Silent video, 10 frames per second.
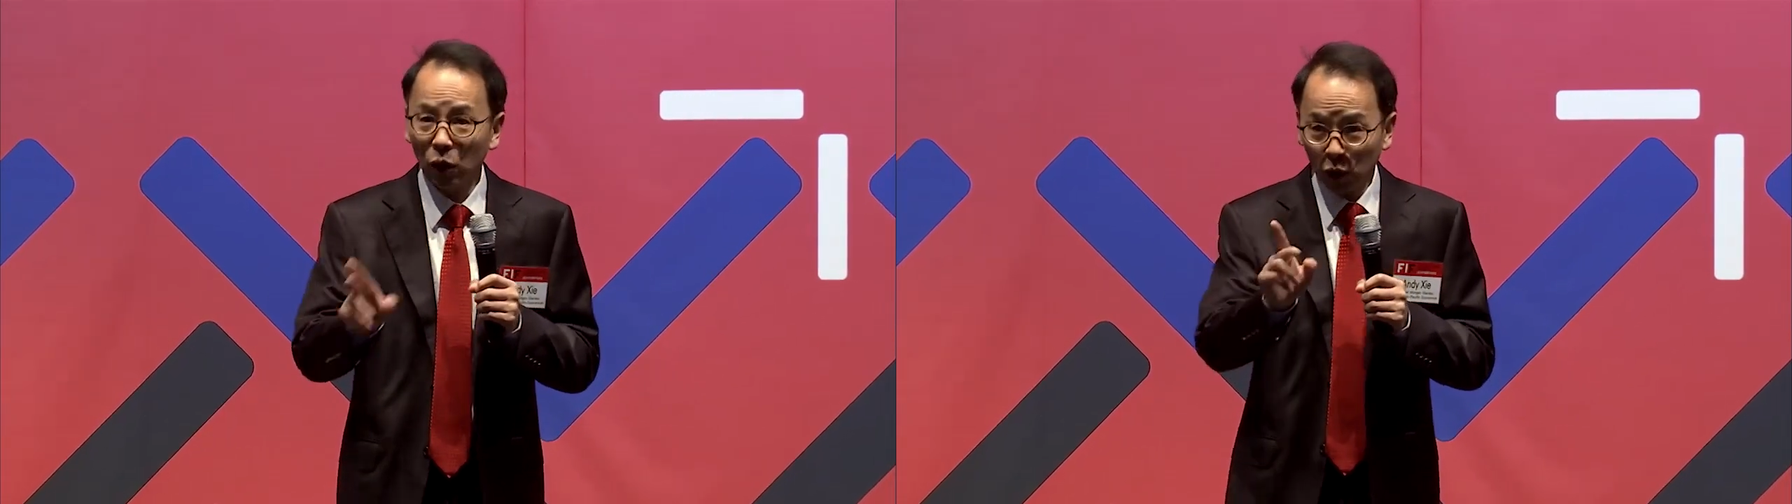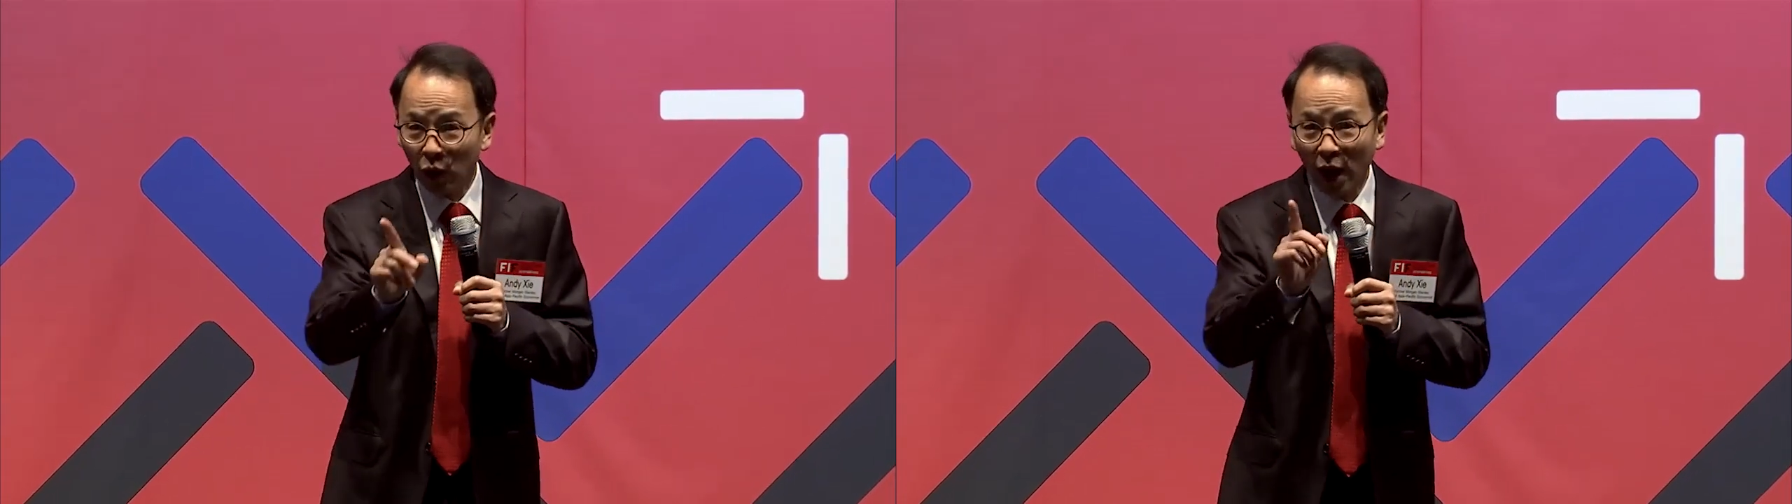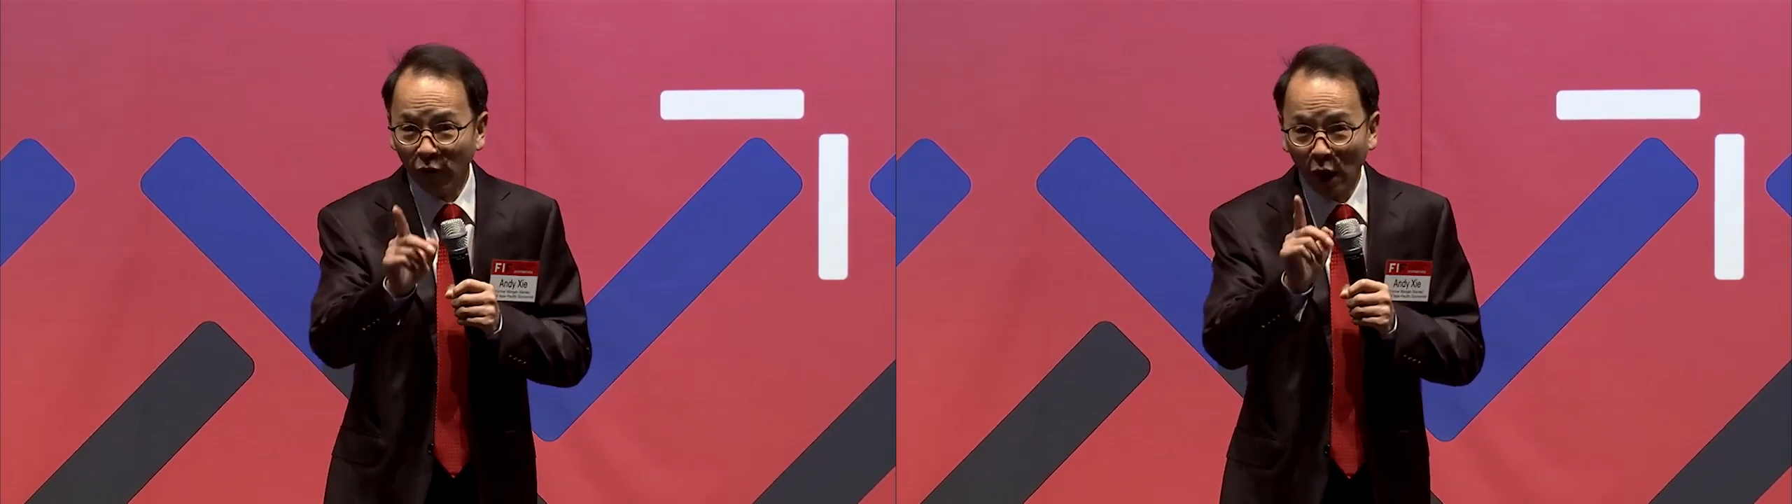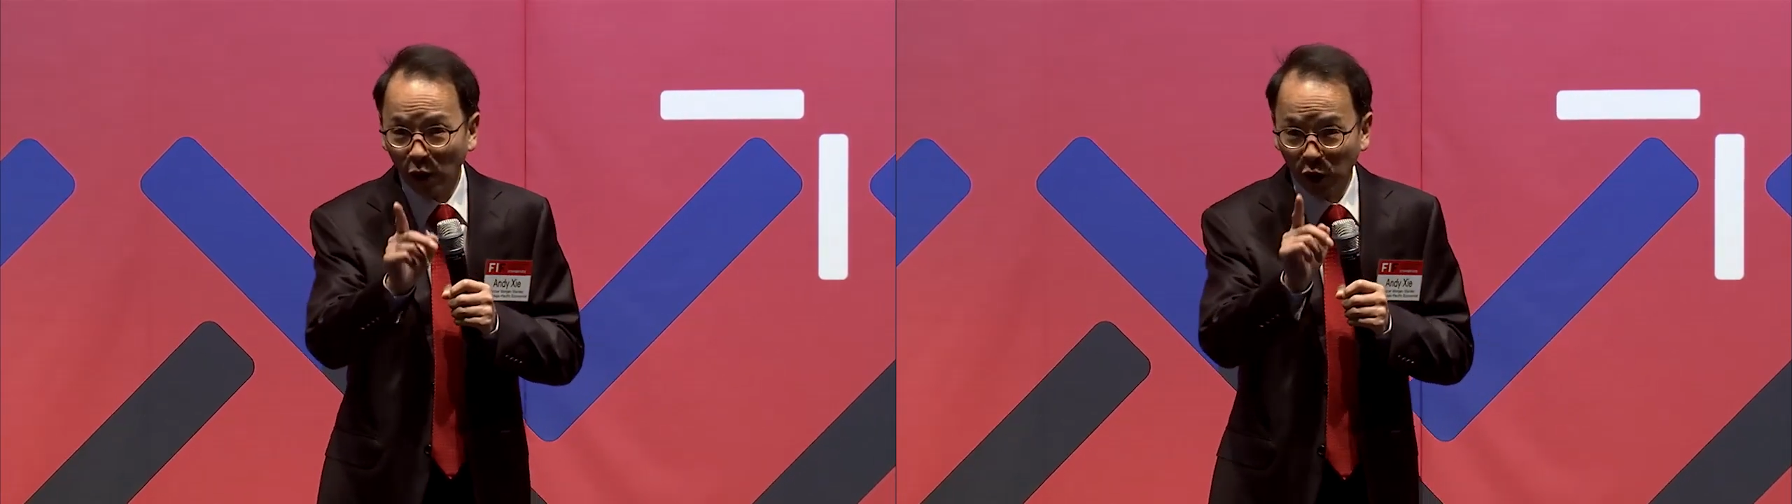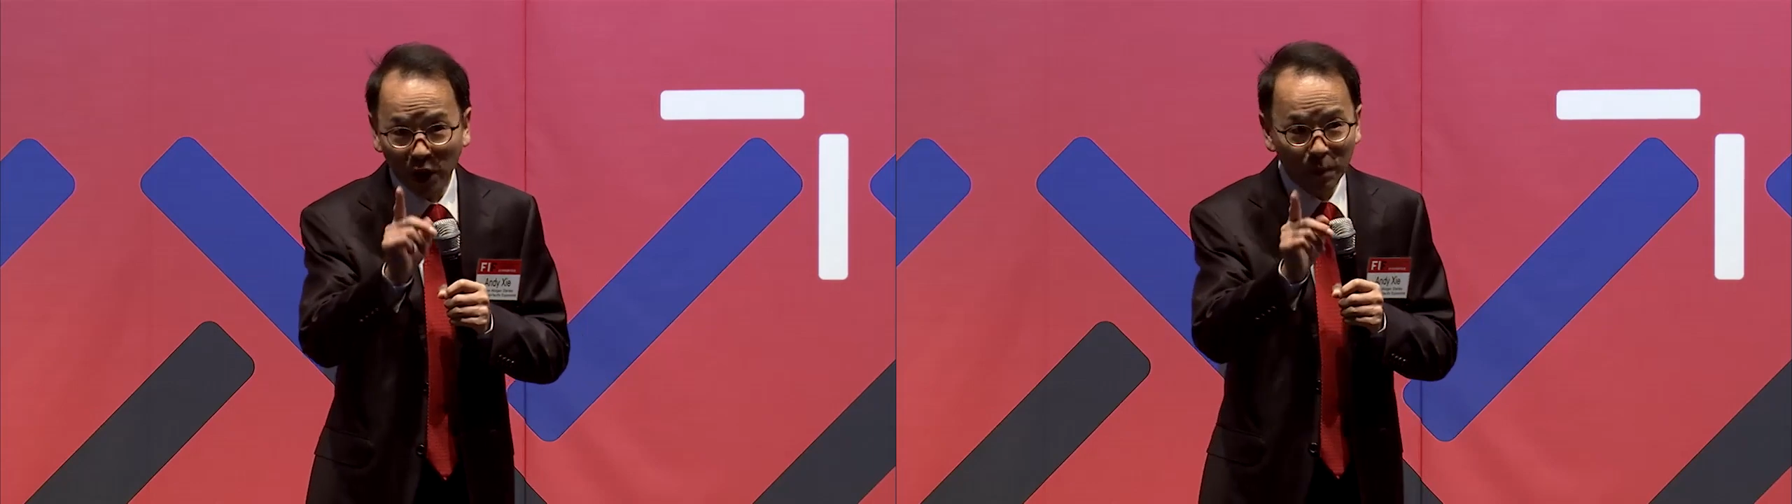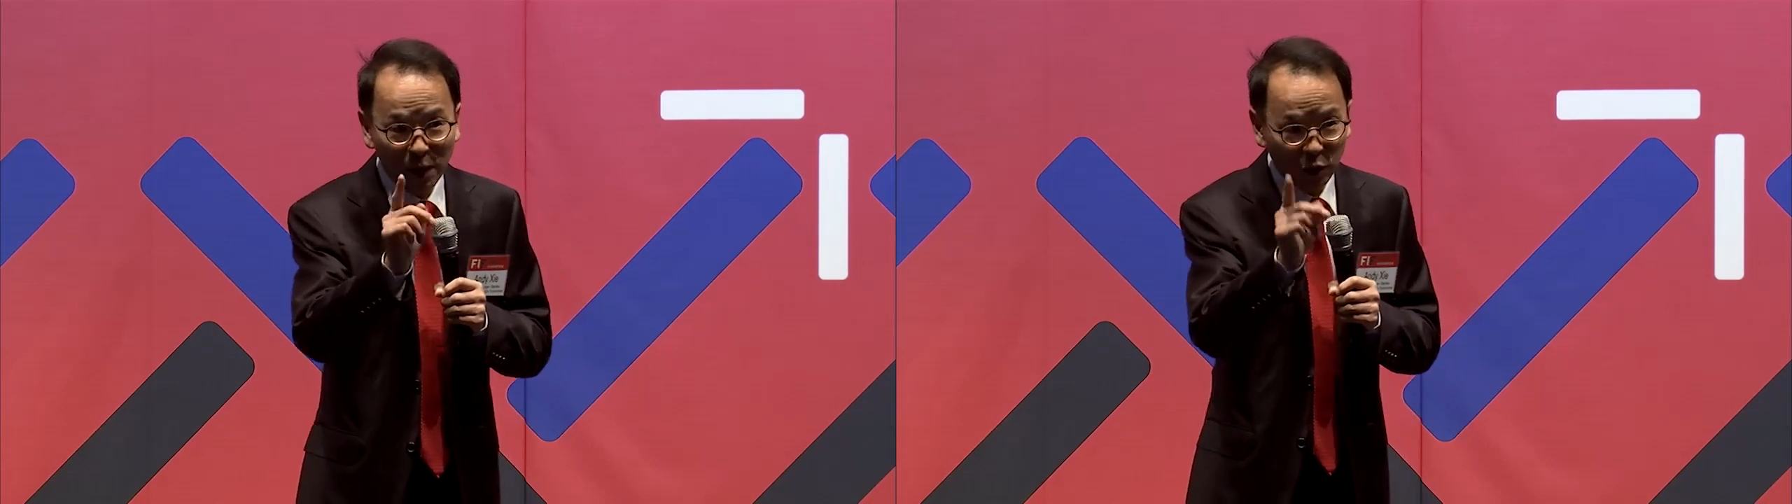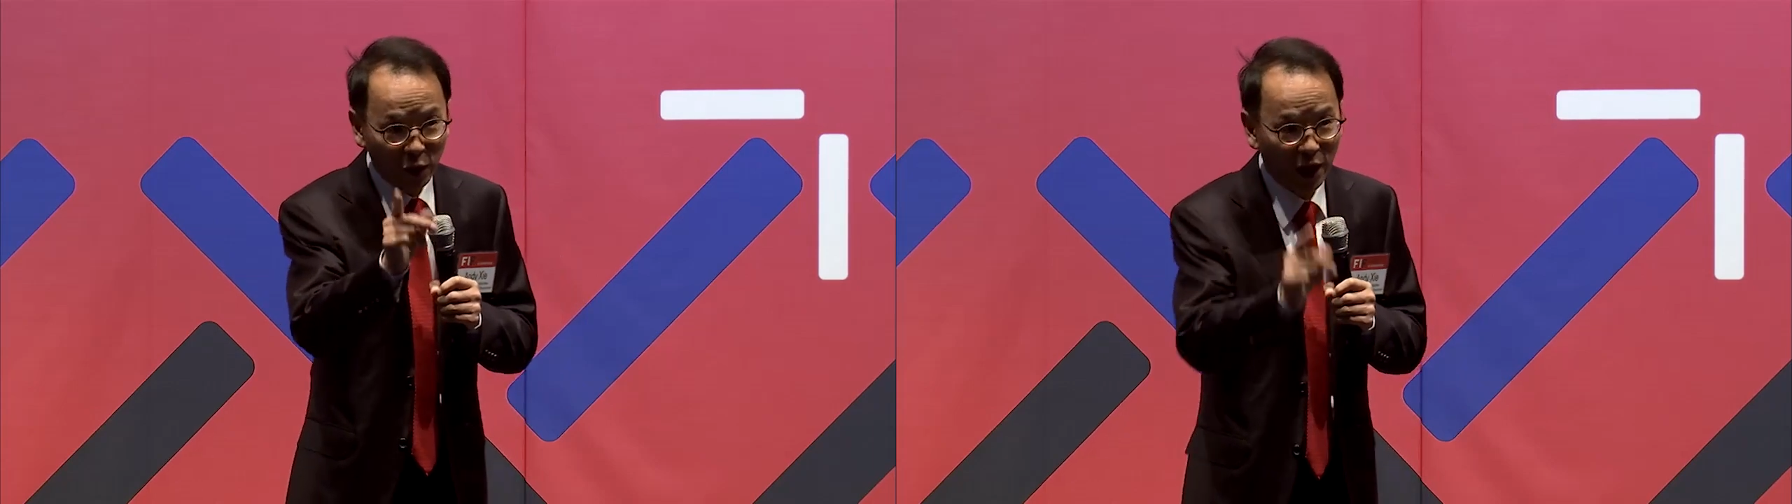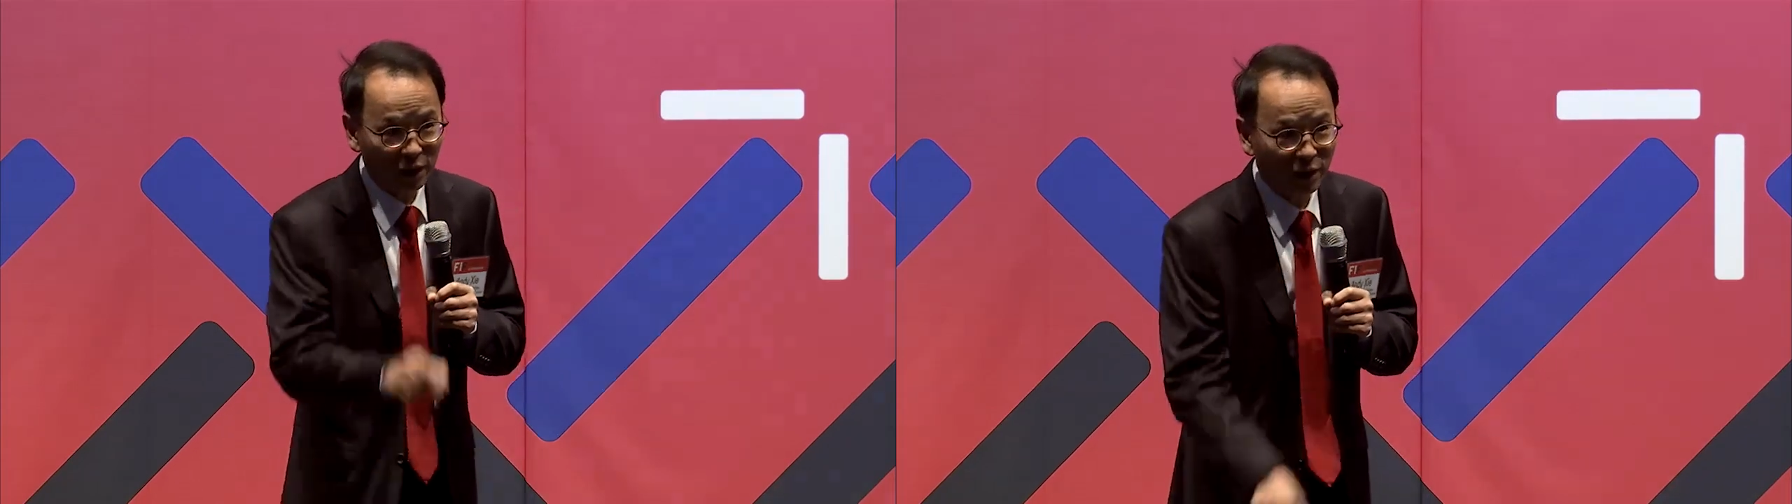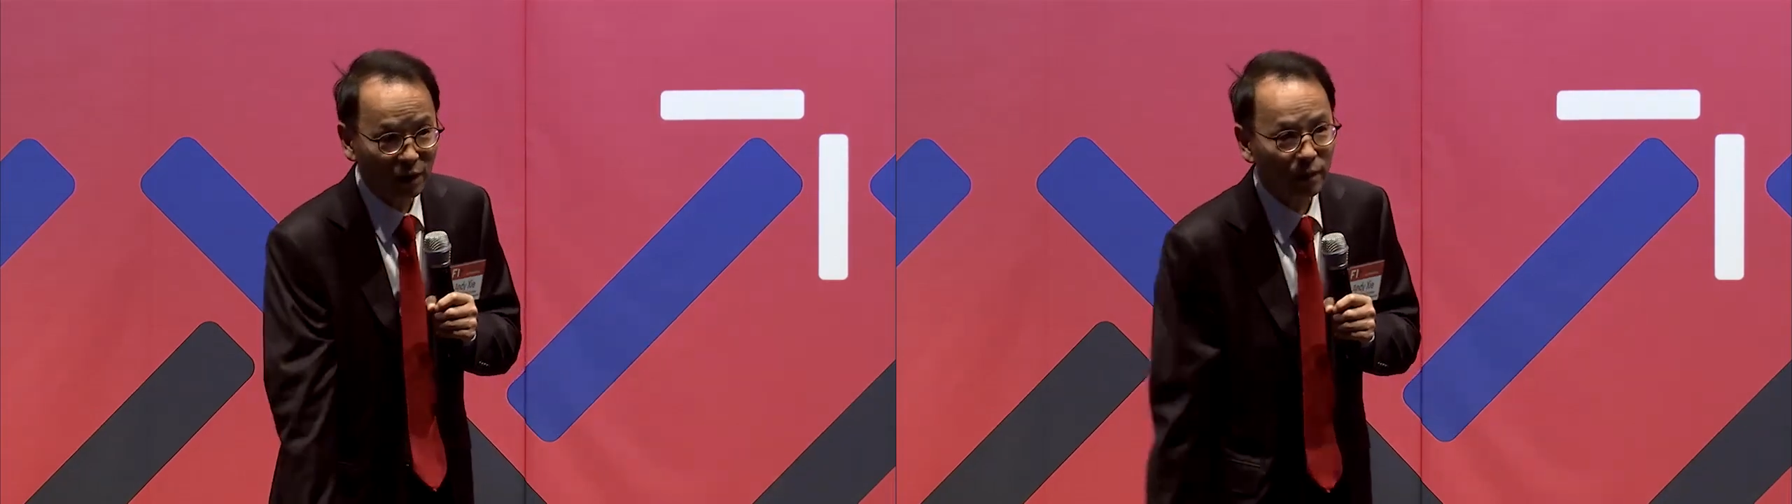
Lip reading: you have not seen much yet.